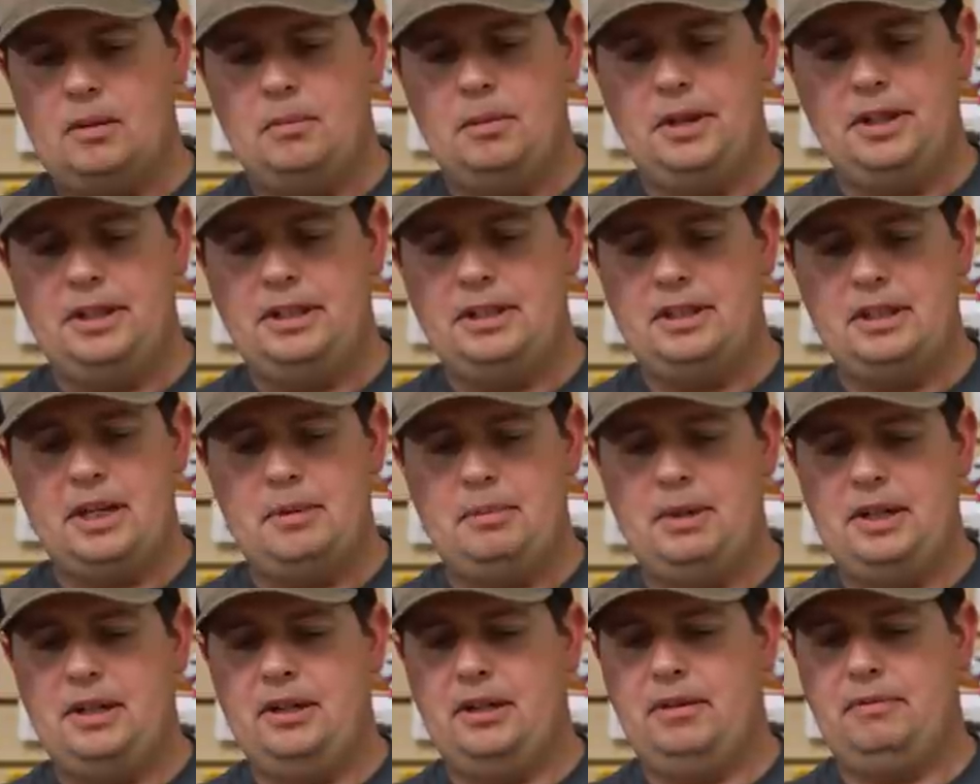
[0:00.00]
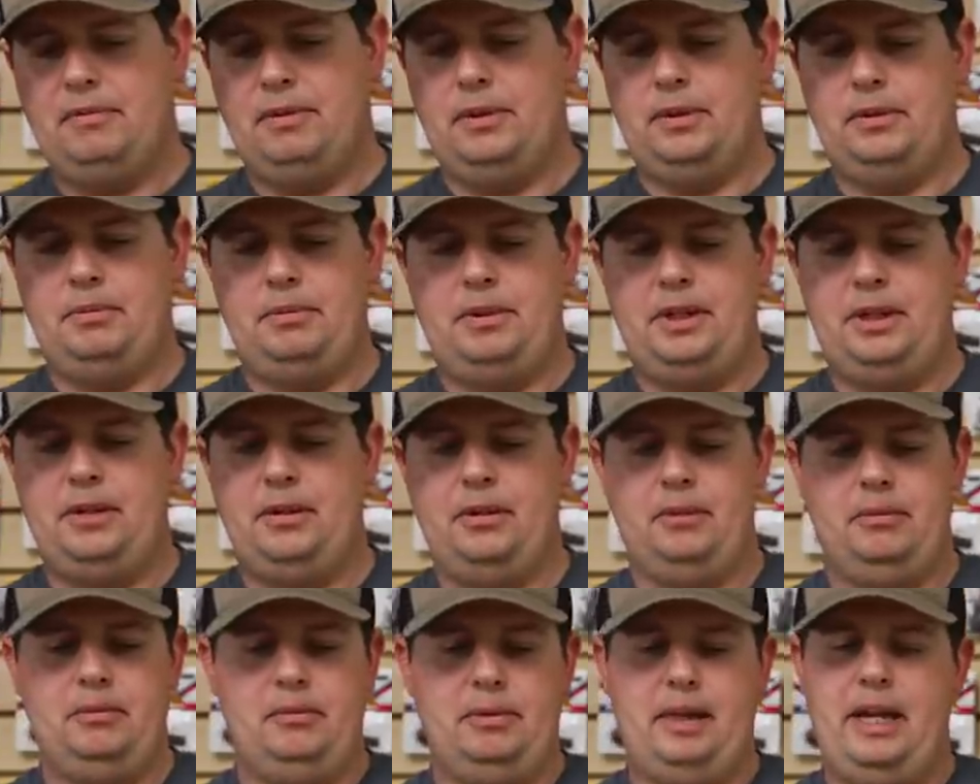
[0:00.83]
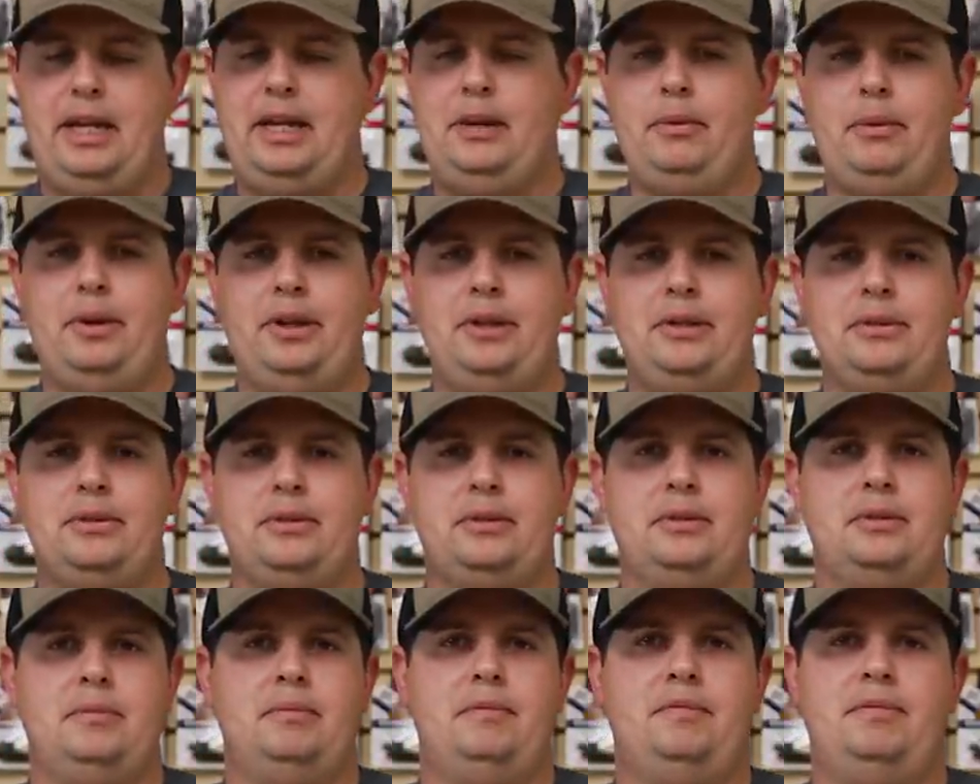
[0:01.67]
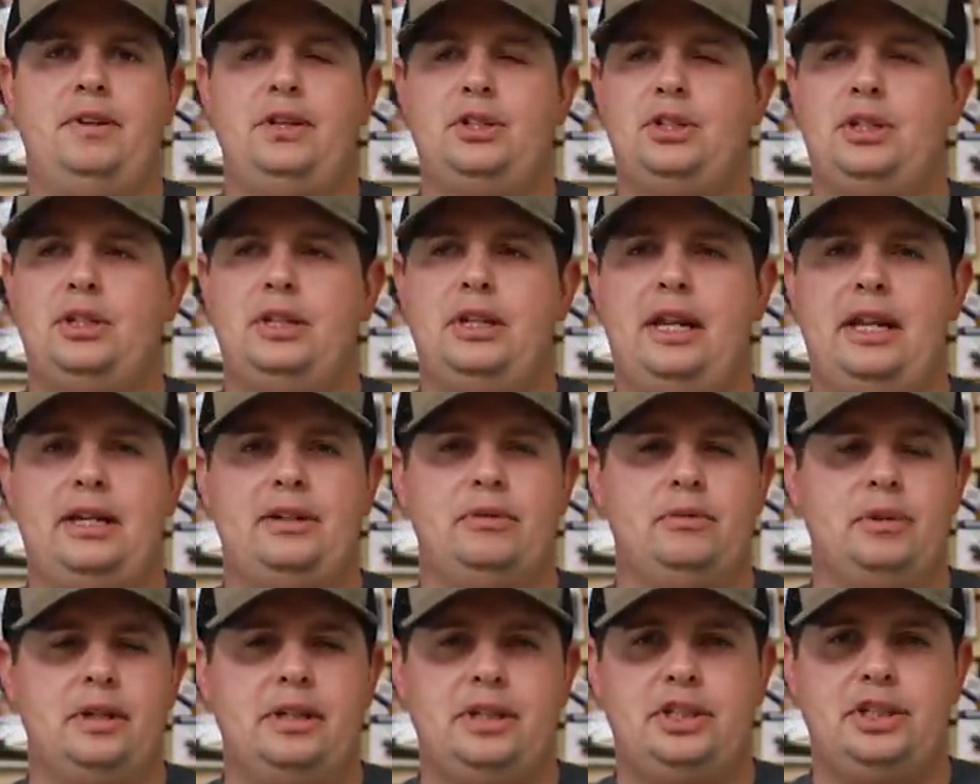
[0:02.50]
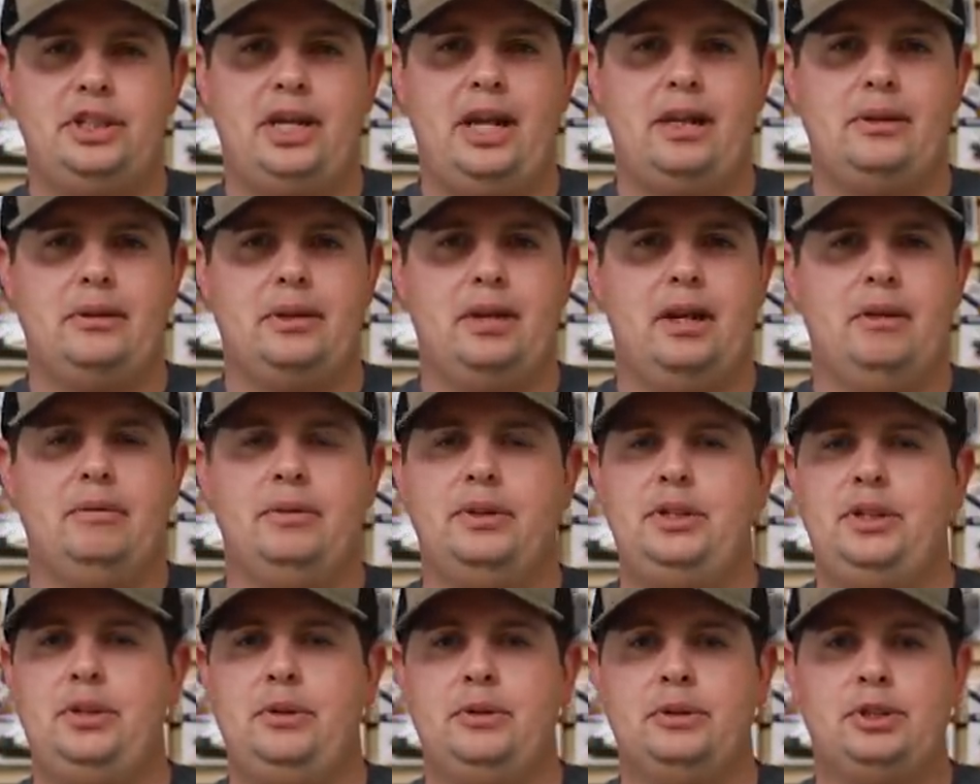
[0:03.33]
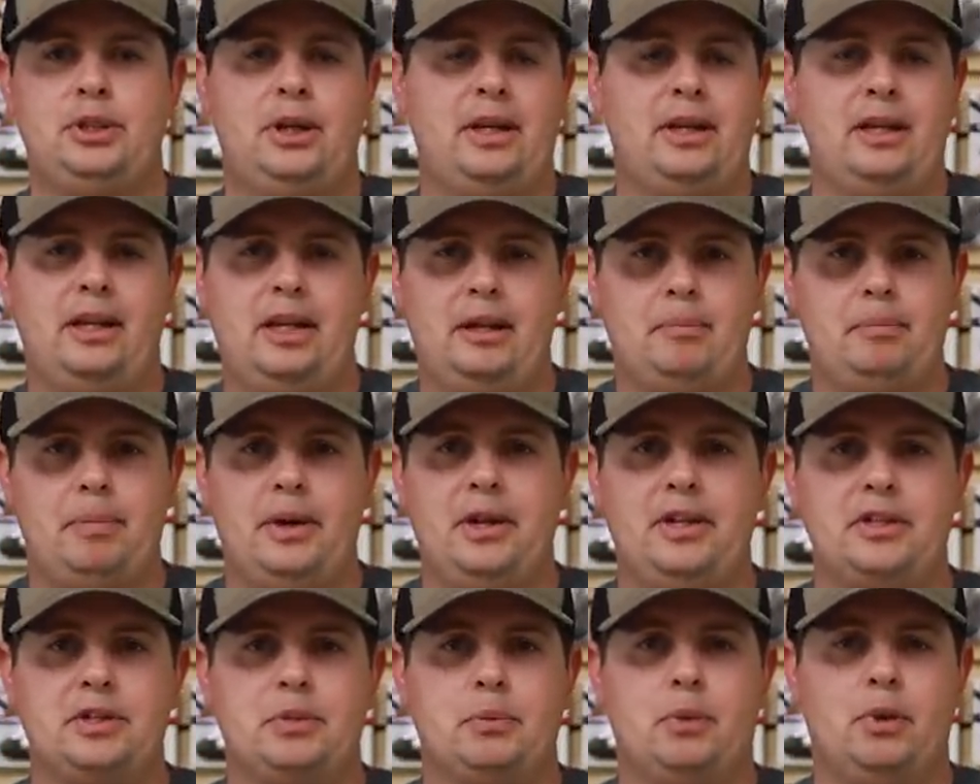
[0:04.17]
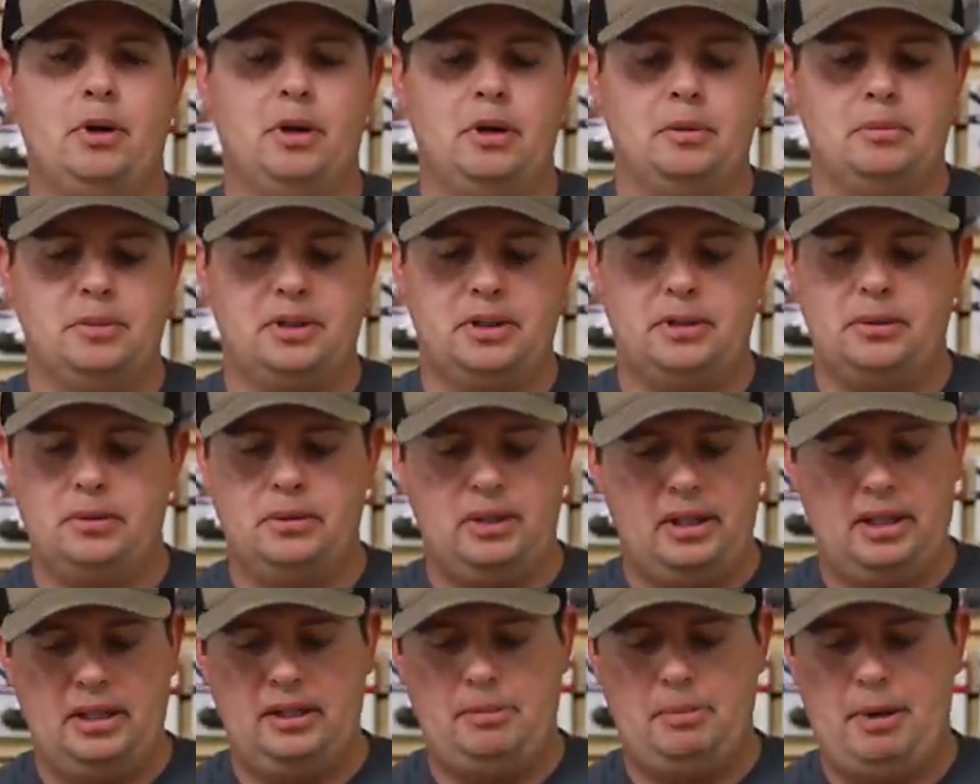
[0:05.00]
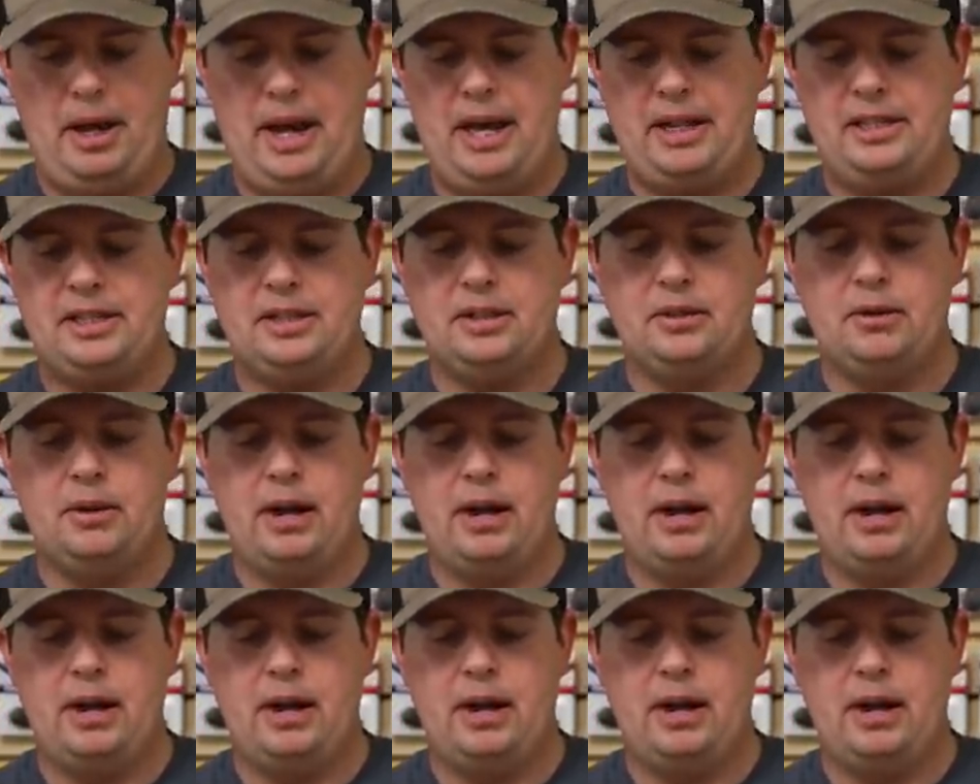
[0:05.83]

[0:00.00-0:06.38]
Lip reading: But this is gonna be good for, you know, anyone who's fishing that really shallow cover and you're trying to like buzz worms through lily pads and